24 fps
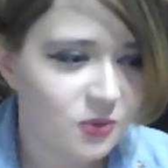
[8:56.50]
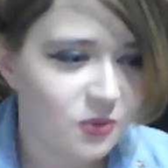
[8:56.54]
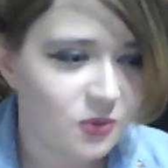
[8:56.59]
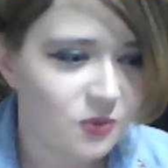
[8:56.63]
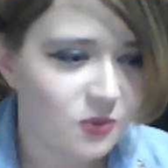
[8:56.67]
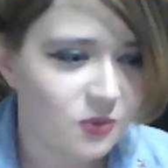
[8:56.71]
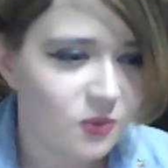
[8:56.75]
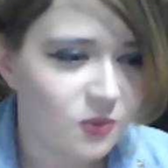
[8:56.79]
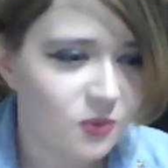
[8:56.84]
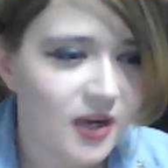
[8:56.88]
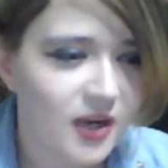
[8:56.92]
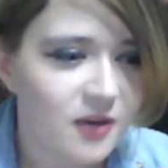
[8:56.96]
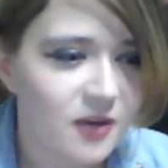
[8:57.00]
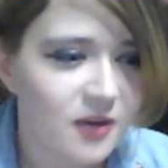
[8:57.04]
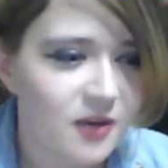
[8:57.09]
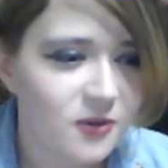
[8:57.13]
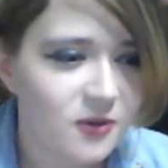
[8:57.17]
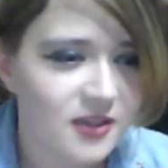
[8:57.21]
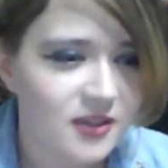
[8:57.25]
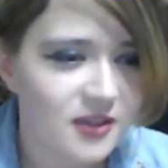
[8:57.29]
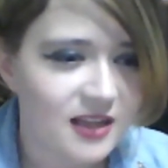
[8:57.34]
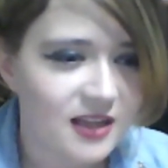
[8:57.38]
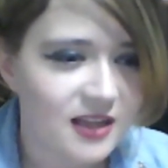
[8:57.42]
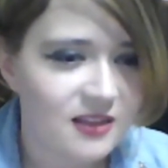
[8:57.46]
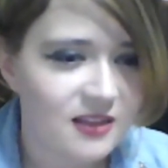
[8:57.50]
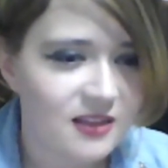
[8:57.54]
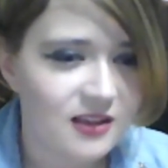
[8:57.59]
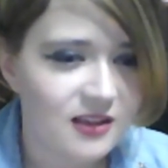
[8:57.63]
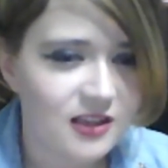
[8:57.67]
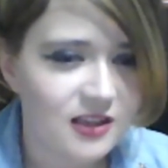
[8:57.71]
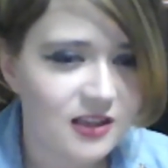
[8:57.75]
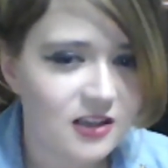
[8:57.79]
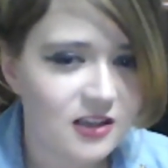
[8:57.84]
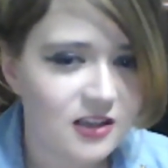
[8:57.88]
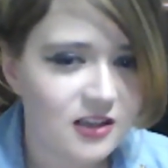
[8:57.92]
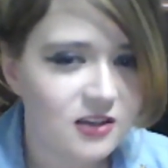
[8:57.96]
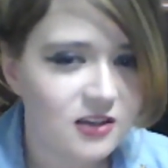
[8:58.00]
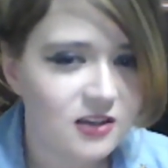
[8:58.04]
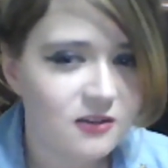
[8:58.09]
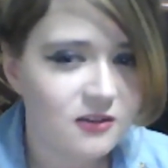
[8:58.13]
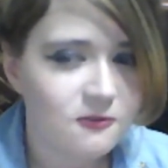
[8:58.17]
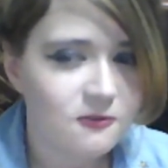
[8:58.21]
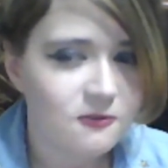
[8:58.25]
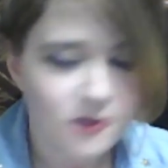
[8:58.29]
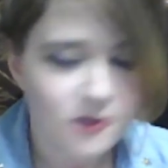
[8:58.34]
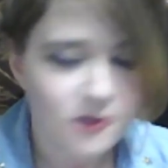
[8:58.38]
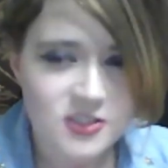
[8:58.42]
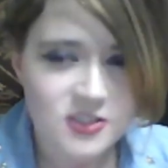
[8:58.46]
Why wouldn't I think,
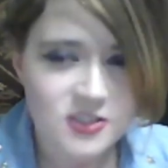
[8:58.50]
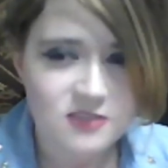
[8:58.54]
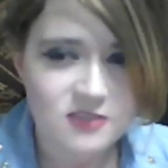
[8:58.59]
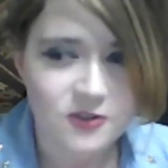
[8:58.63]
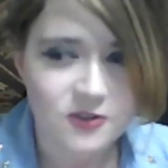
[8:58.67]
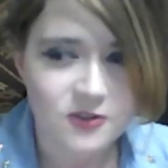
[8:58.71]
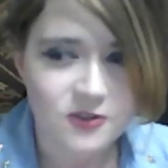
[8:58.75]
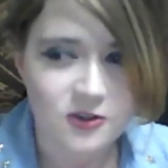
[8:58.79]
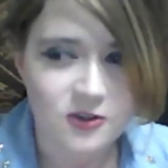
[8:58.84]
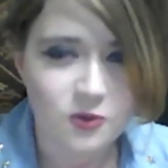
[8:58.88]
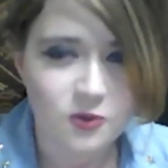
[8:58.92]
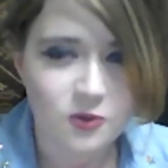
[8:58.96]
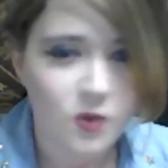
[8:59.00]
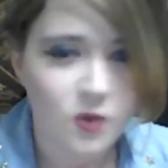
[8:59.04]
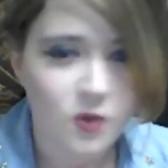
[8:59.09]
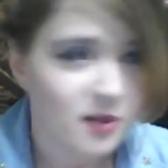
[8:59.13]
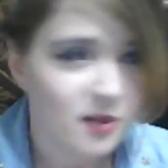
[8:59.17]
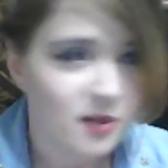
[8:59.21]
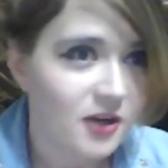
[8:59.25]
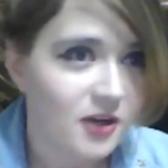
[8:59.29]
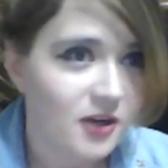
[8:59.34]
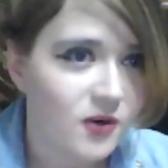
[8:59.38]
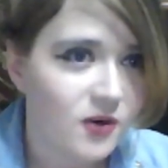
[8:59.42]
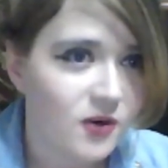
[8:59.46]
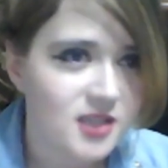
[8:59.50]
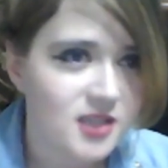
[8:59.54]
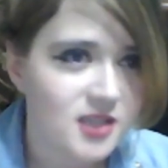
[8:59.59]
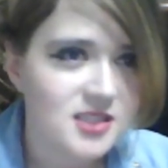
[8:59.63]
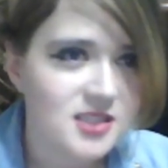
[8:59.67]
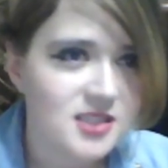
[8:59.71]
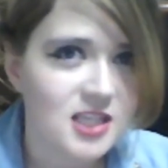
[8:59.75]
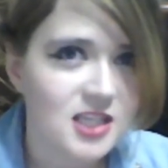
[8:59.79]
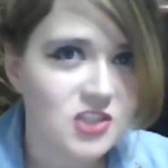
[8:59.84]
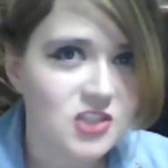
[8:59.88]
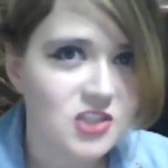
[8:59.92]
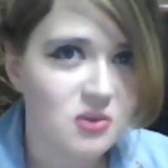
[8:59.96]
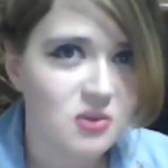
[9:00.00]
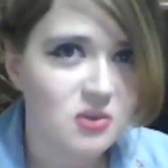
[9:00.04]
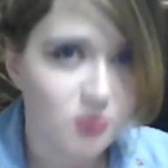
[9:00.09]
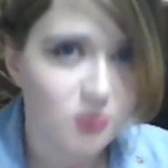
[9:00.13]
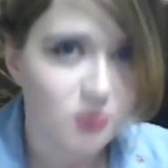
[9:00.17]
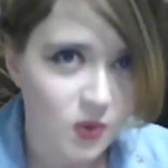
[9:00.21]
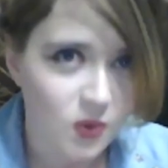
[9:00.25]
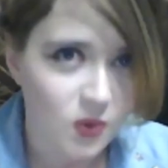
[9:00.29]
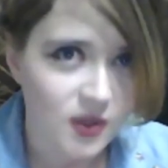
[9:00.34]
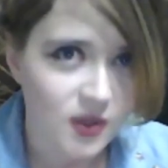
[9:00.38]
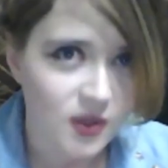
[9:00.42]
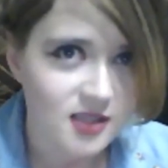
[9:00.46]
first of all, what am I going to say to the
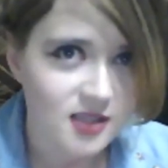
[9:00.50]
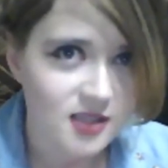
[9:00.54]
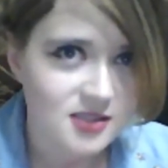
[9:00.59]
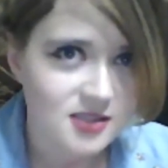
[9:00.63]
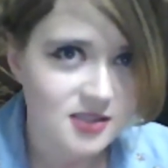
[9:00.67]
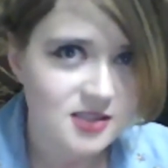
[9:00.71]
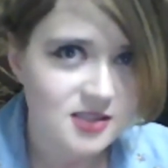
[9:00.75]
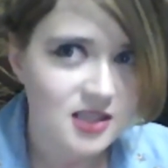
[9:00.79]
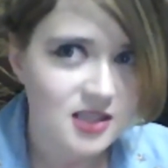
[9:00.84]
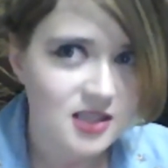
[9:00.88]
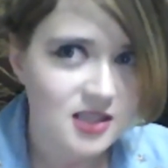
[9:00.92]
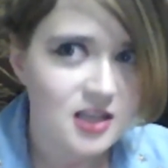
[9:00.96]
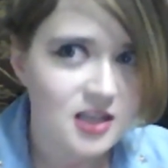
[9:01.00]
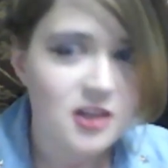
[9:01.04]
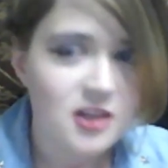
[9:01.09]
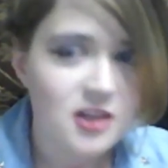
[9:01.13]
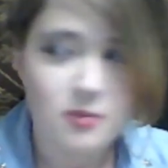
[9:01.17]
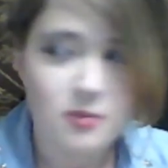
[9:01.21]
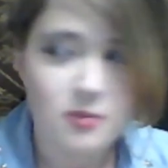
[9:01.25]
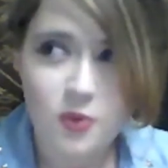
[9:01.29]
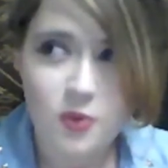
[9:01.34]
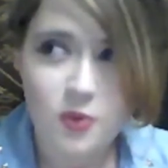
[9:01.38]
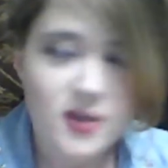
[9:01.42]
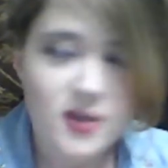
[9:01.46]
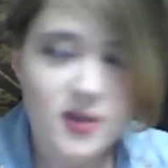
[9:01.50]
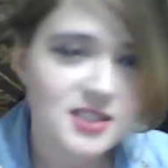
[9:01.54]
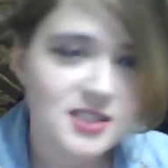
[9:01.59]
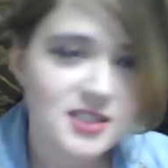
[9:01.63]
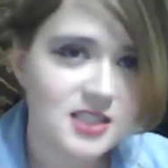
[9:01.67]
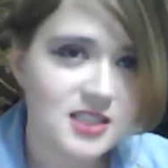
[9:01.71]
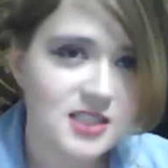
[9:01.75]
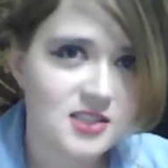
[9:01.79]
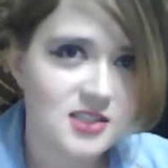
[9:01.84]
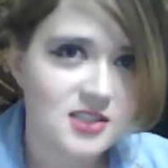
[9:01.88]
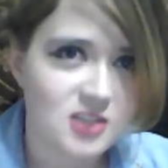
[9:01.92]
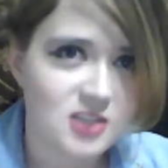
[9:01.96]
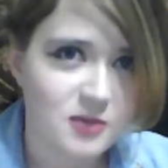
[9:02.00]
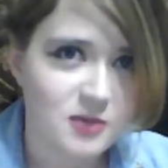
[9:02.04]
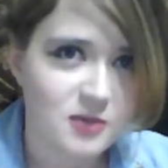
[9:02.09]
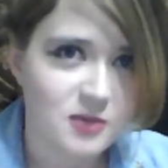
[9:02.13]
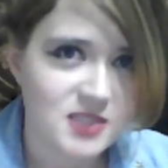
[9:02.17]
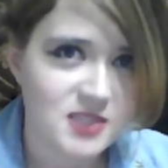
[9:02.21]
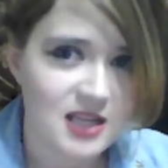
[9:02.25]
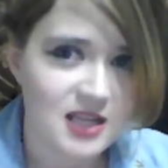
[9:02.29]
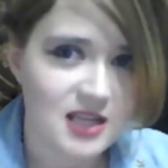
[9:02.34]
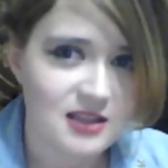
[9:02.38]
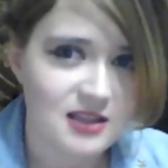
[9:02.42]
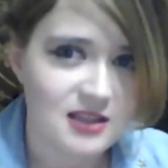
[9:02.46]
boys? The boys need to stop
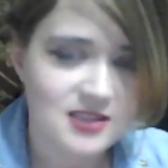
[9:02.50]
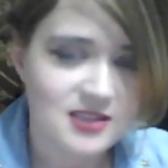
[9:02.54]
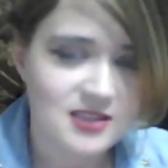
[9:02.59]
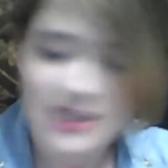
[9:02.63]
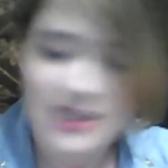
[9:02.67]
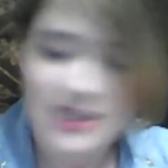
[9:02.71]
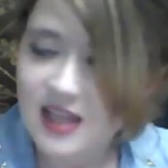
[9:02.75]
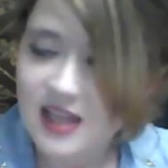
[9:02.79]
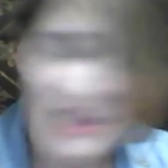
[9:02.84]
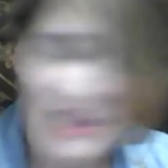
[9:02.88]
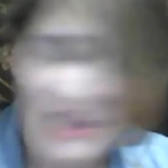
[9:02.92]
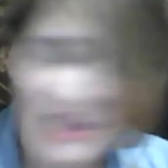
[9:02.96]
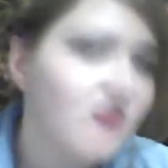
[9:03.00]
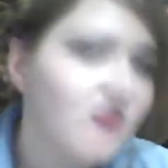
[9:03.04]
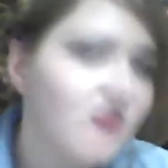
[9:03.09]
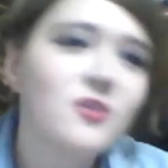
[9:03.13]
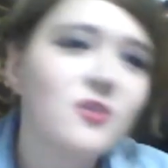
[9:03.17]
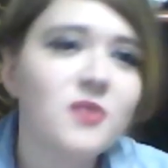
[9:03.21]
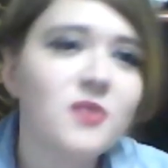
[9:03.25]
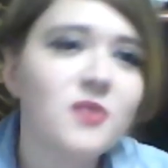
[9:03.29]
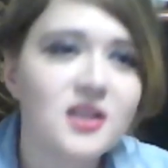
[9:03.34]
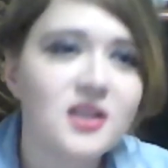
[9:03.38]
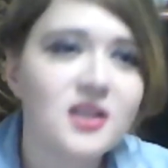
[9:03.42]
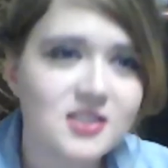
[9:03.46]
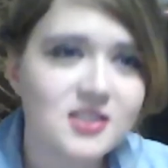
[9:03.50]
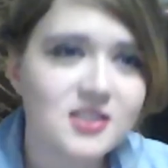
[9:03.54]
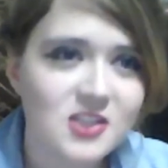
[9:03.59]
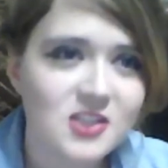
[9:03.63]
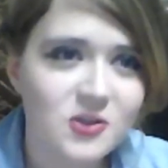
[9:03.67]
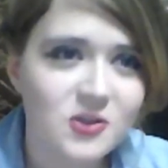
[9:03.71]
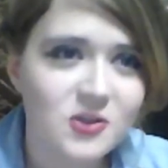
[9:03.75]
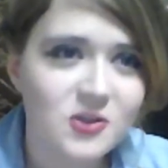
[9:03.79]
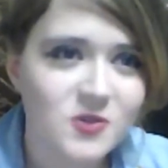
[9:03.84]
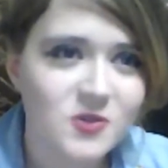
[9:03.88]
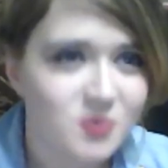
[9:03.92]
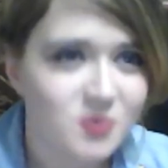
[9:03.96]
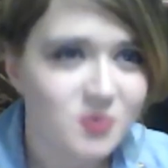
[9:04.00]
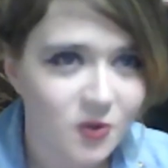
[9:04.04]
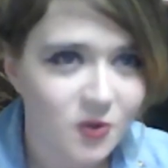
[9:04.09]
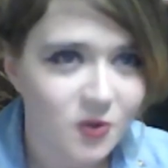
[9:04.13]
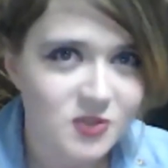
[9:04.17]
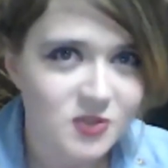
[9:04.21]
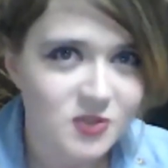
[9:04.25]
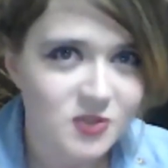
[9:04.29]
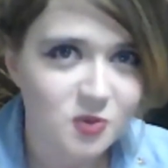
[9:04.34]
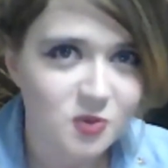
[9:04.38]
saying this. I can't give them the excuse, boys will